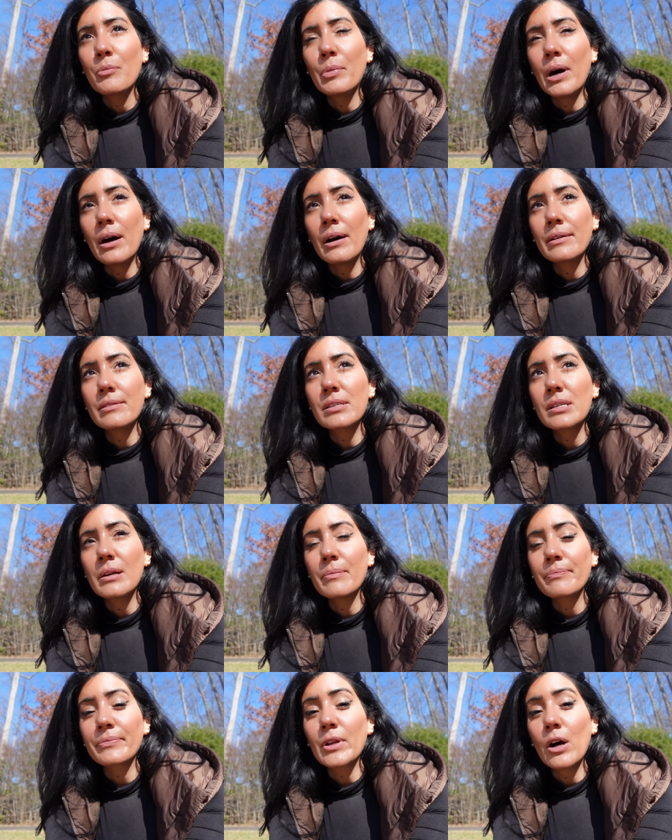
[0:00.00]
but
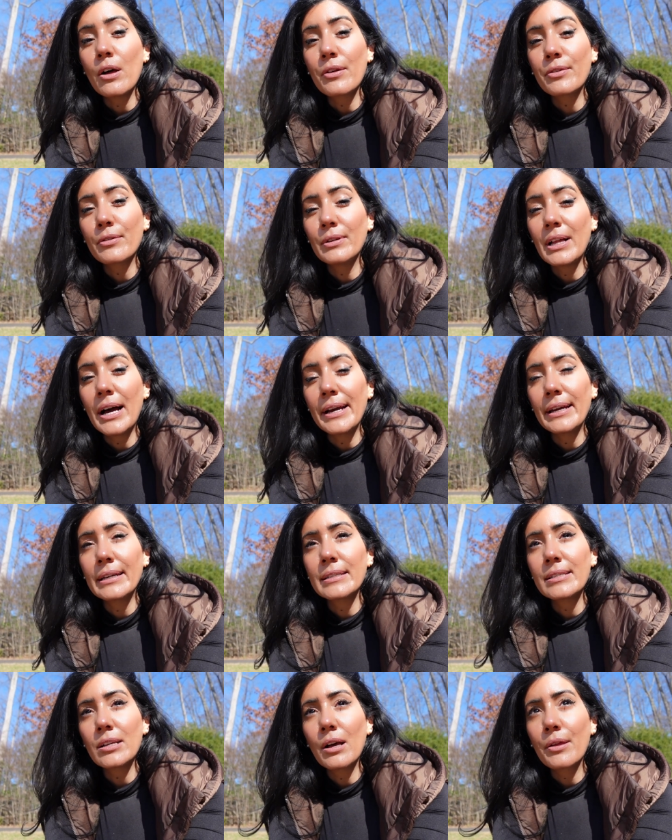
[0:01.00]
all
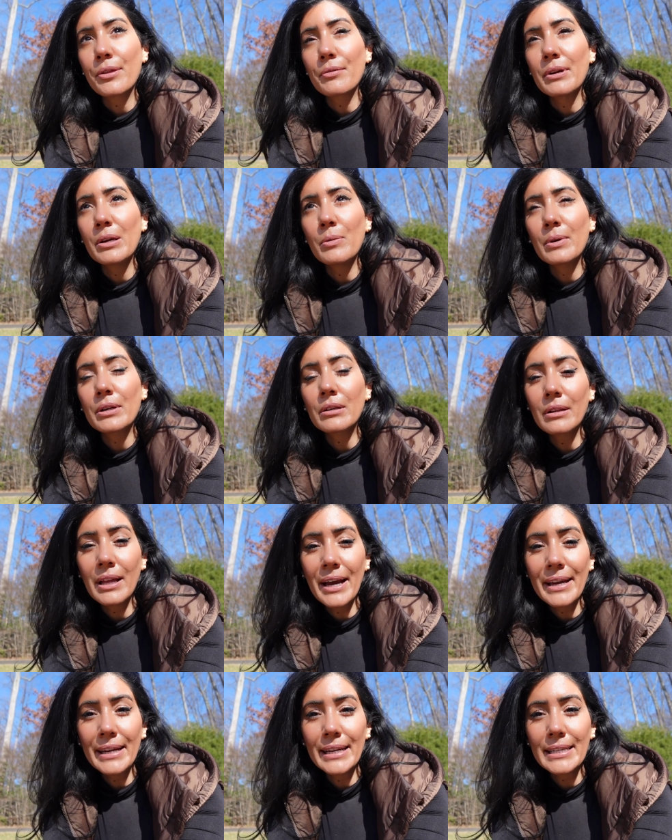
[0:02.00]
clients, all 3 were
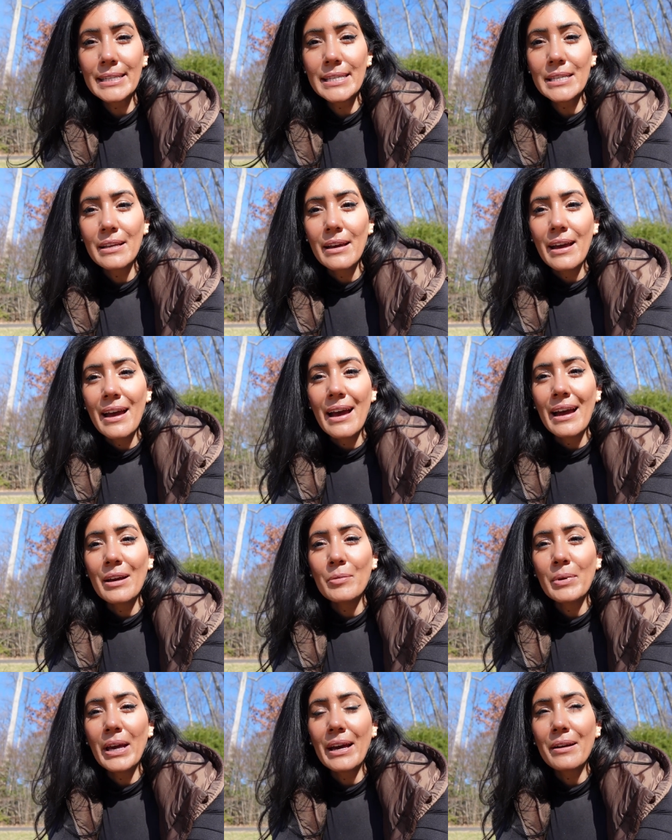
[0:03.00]
clients,
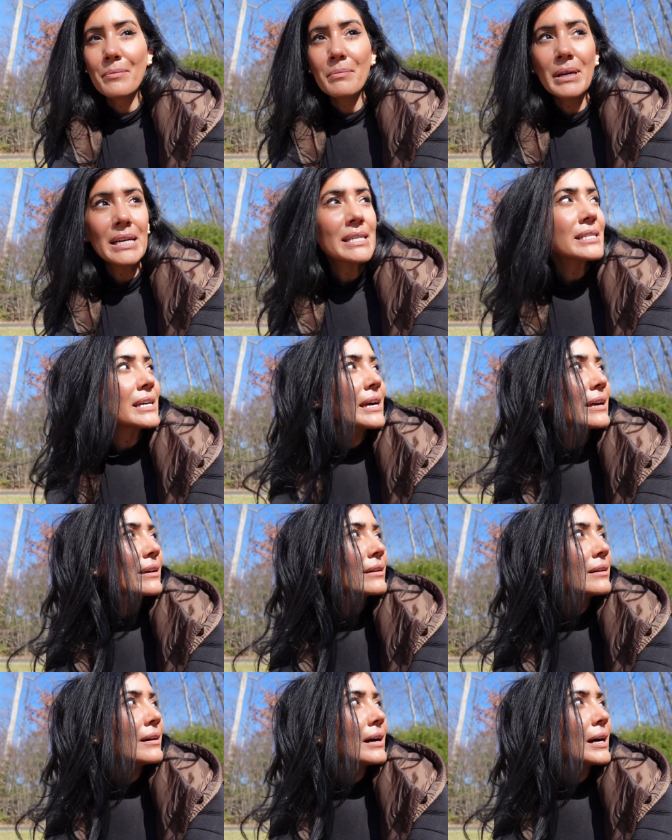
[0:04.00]
and we had amazing
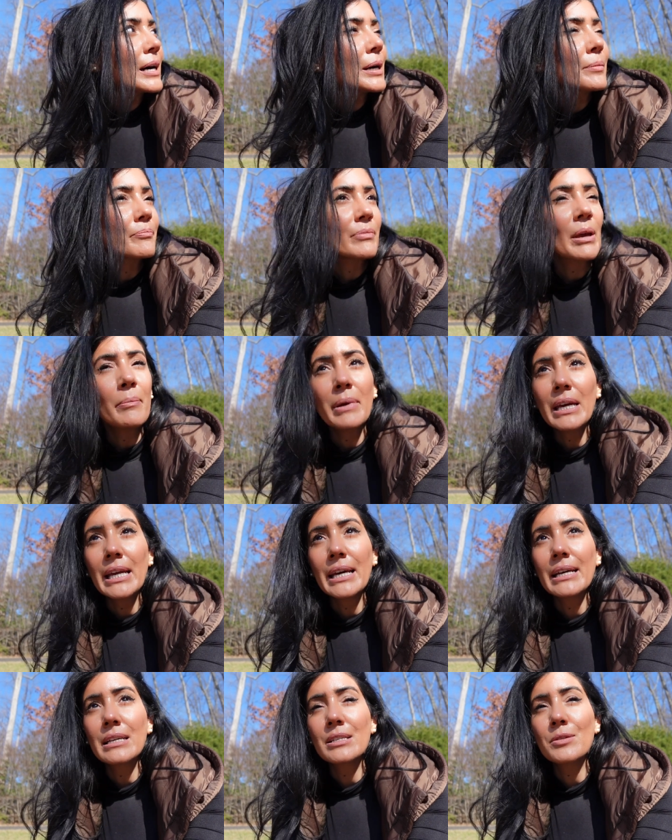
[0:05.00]

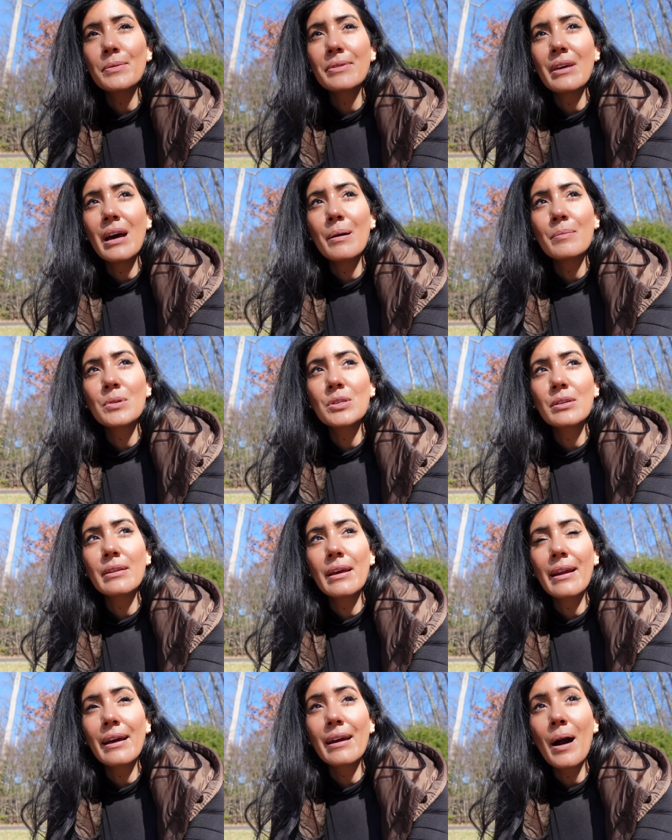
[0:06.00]
meetings with them. So
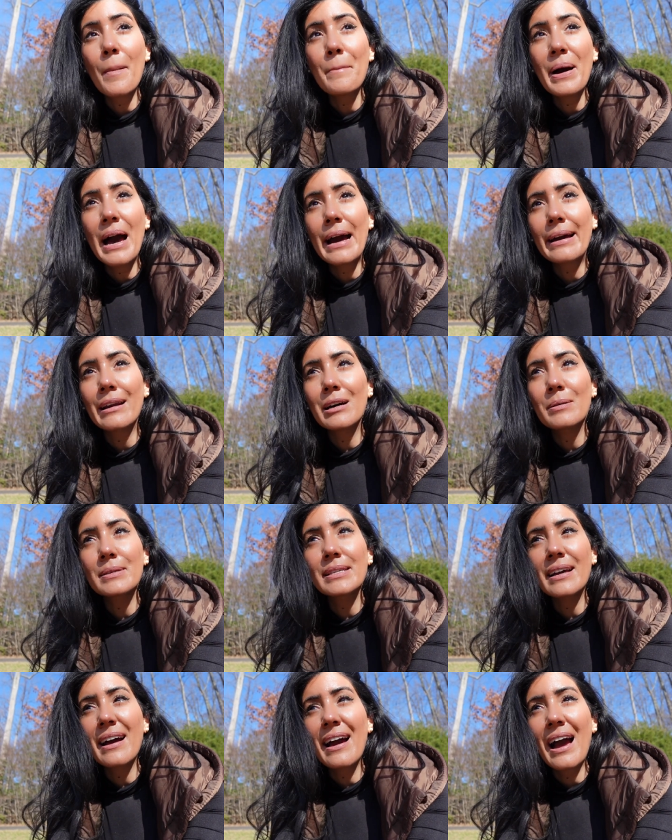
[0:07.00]
then I got back and I was
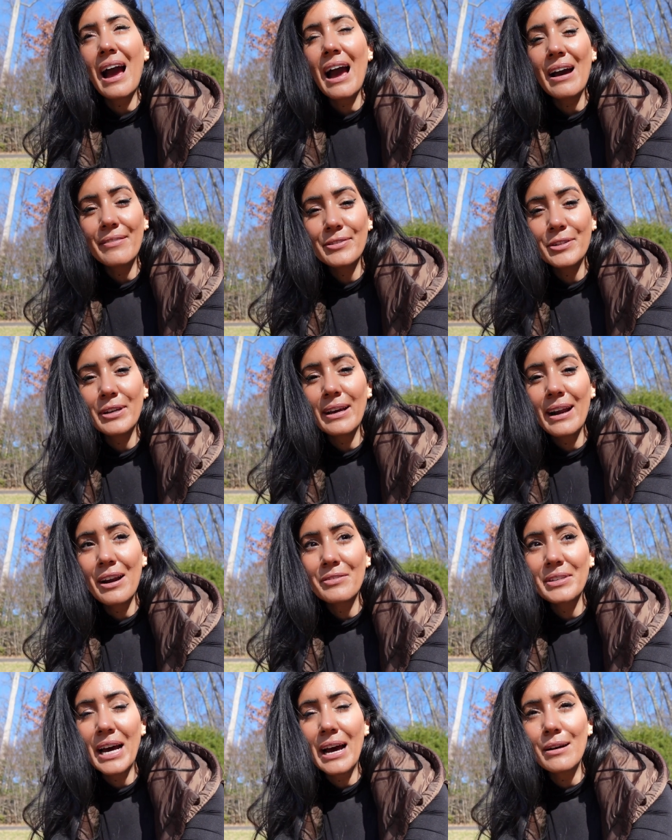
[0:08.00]
like, I have to get out
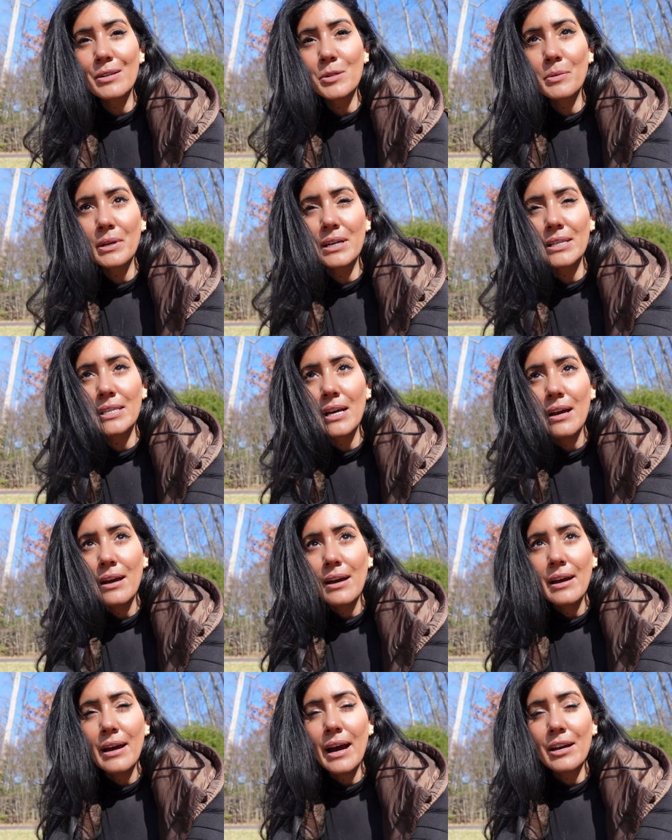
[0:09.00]
of the house because
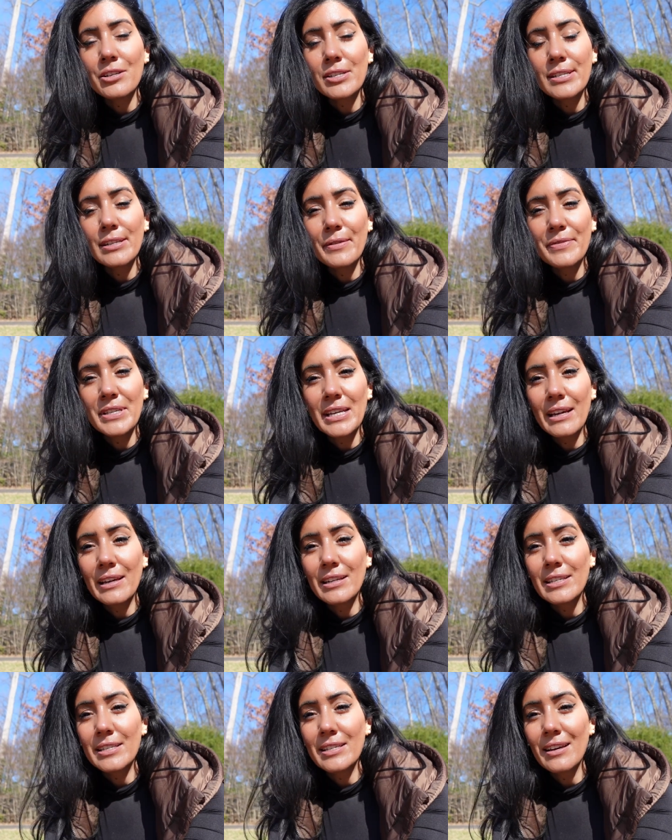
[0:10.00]
I just love sitting in
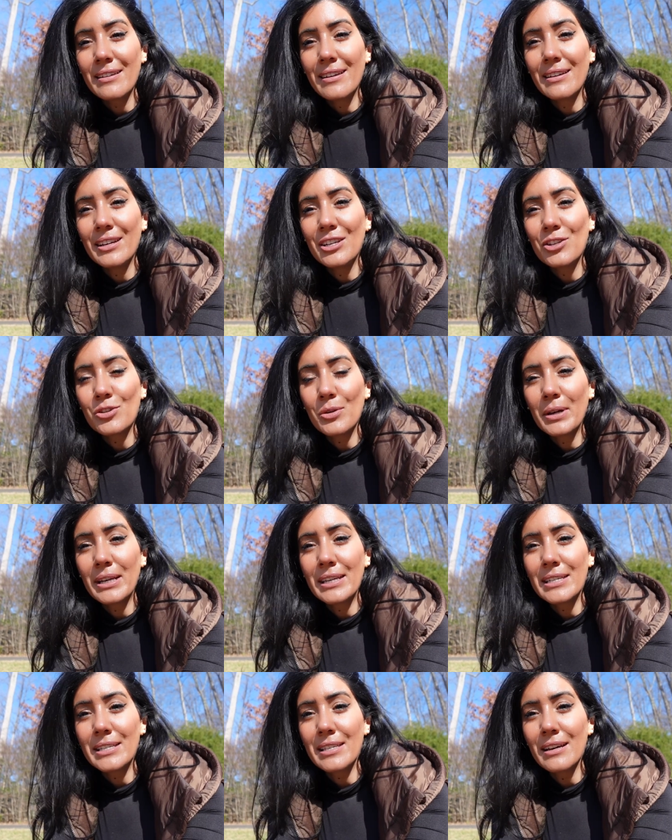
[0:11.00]
the sun and enjoying
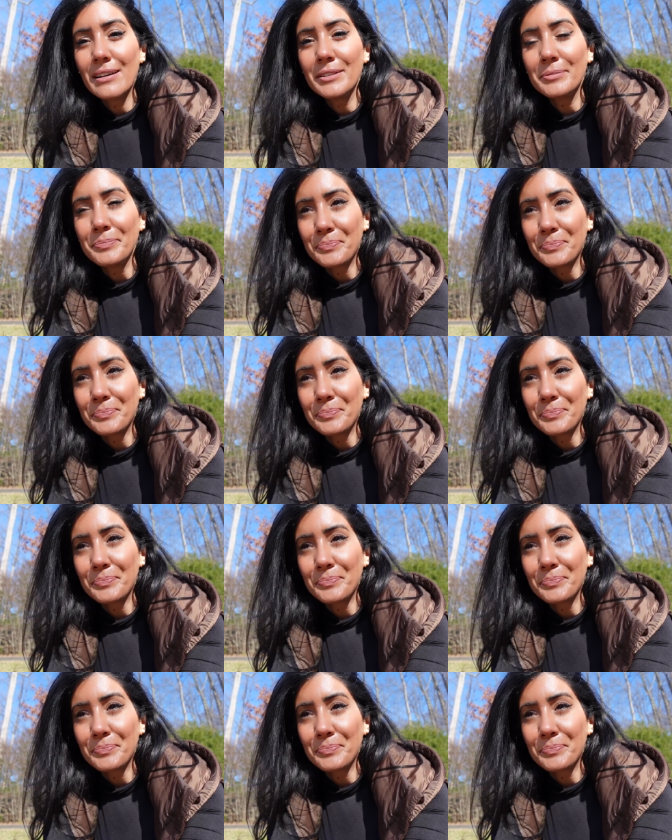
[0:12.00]
the sun.